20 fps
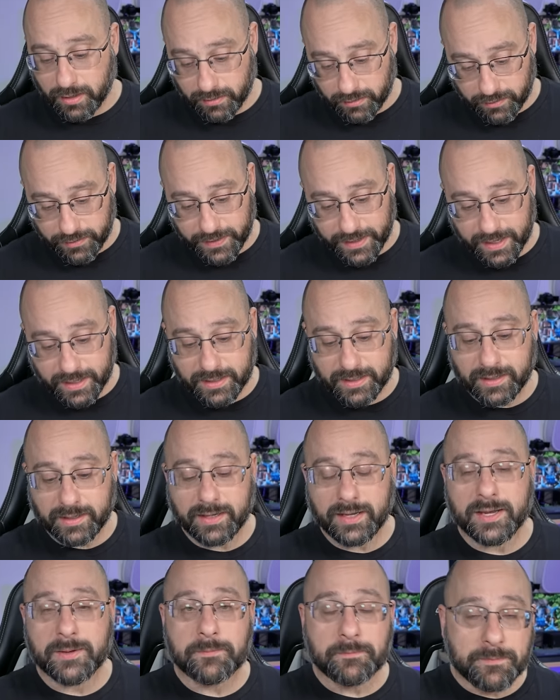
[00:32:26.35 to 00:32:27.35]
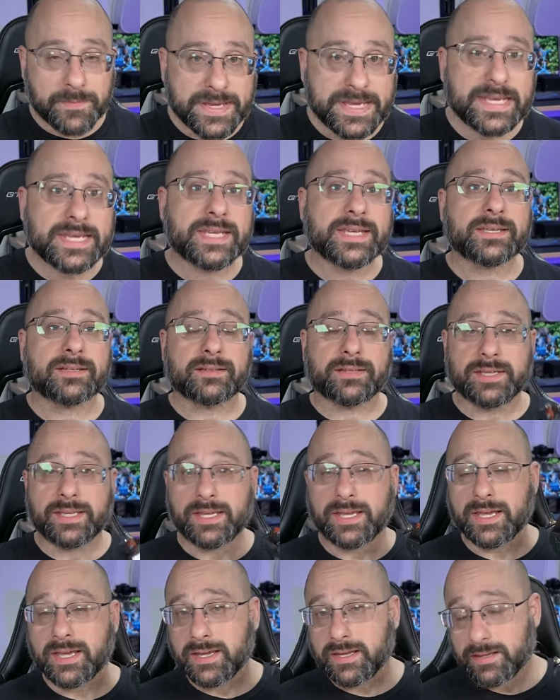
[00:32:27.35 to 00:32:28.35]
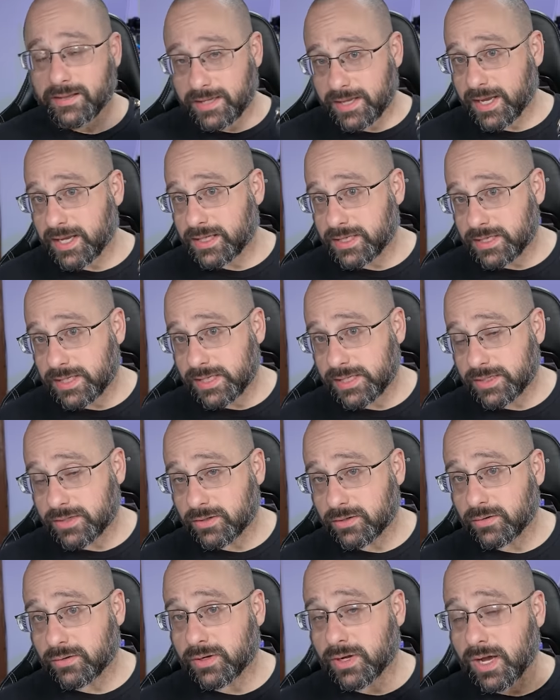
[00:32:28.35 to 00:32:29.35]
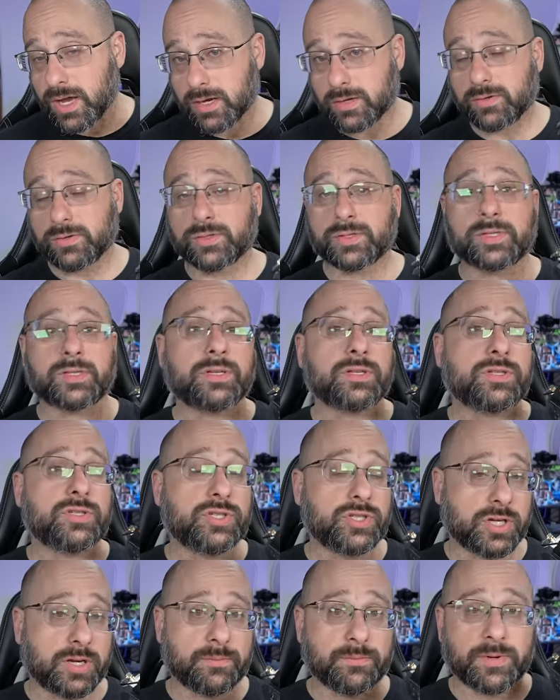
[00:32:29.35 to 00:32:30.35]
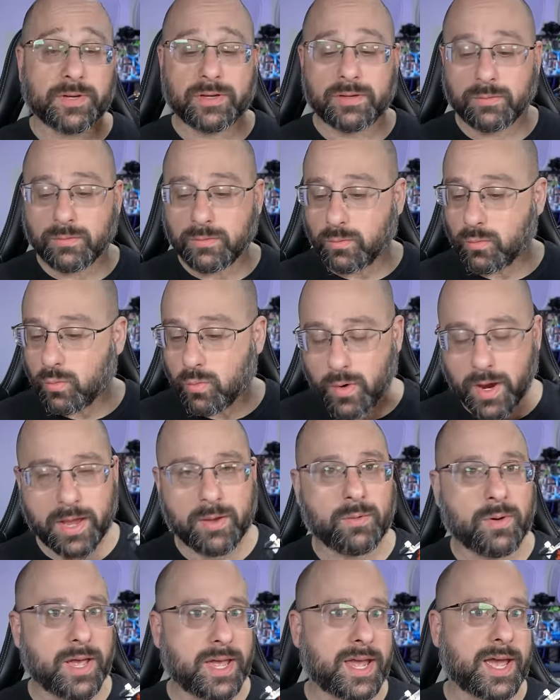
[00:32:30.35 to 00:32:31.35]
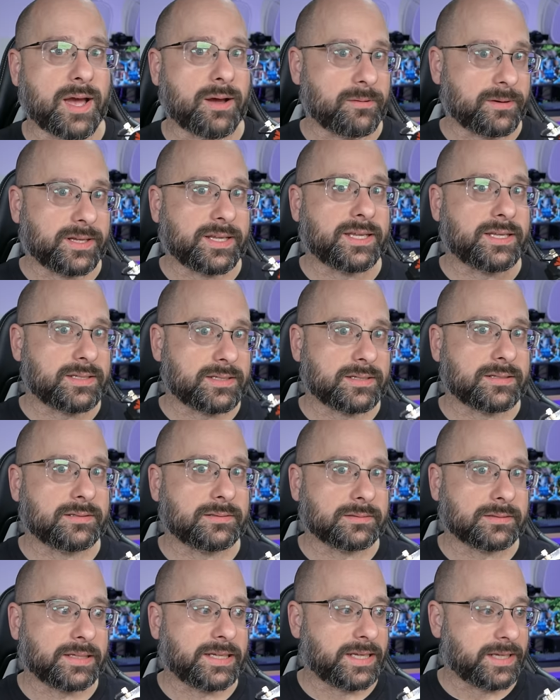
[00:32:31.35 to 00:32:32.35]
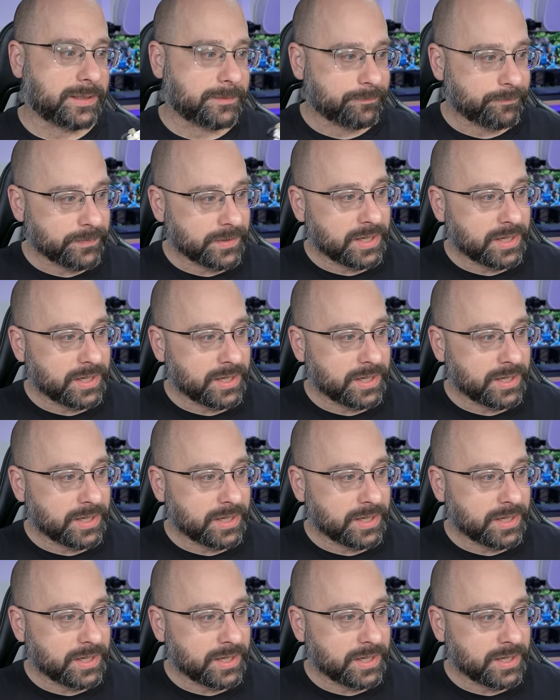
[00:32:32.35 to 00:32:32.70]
then immediately the HDZero goggles jump way, way out into the lead.